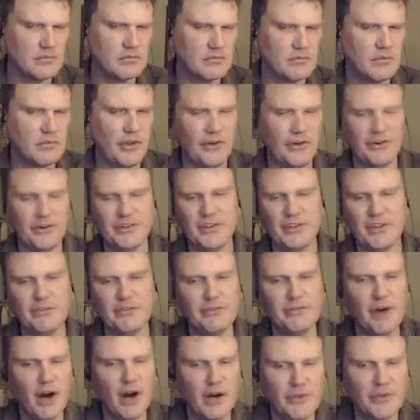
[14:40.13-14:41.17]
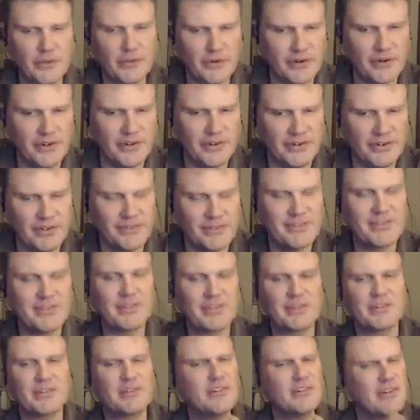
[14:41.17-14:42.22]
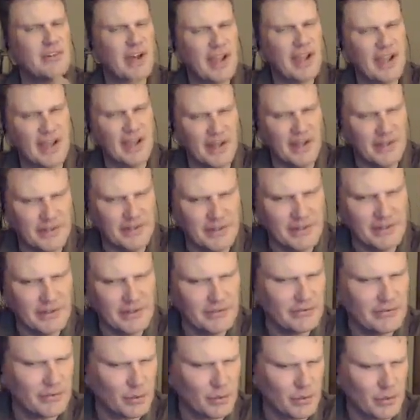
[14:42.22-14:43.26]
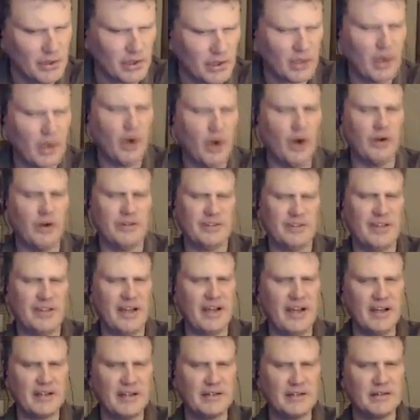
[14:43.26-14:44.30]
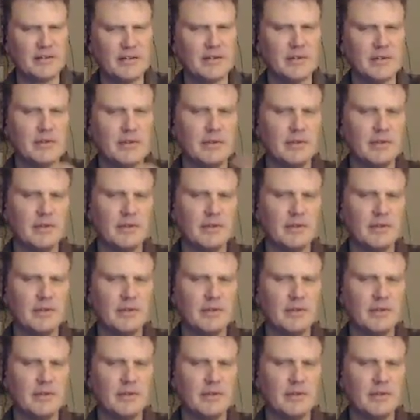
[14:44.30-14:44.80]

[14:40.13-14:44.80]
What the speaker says: There was a father in this clan, if you want to call it that.